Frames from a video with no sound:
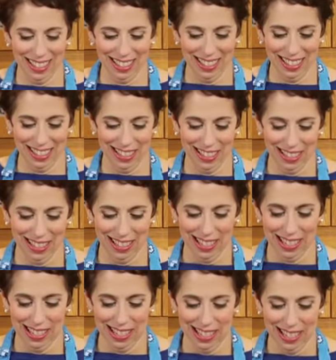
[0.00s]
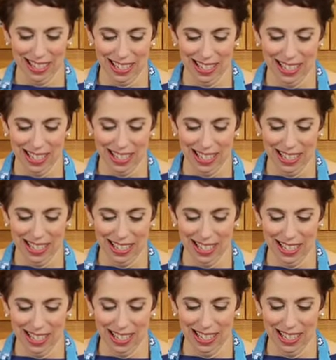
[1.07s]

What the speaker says: Nothing is said.